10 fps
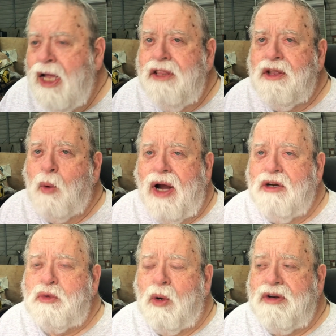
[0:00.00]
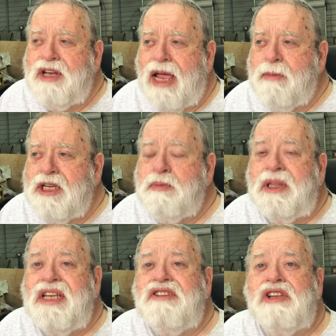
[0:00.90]
The wires weren't damaged, but
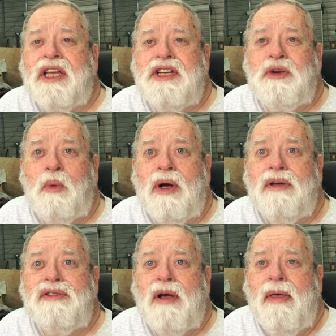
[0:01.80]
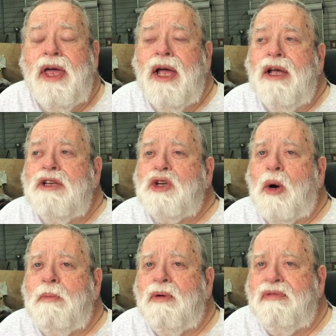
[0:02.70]
the insulation was.
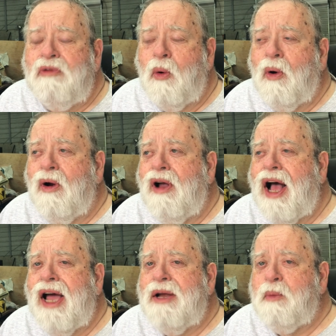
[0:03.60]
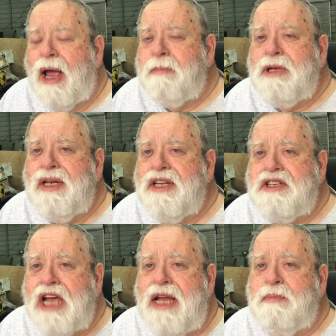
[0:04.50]
So before I wrapped it in
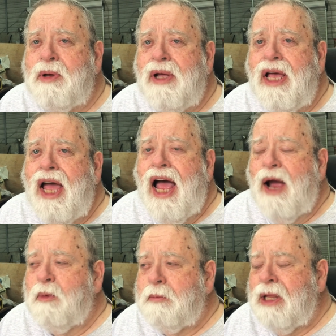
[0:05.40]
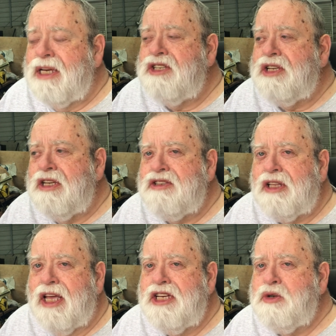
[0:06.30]
tape, I replaced the
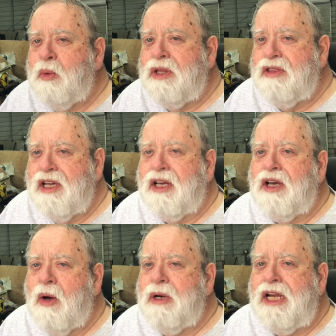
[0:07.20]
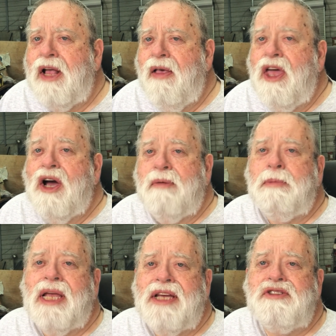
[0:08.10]
insulation with thick coating of
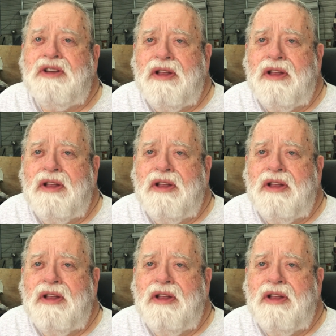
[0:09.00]
Plasti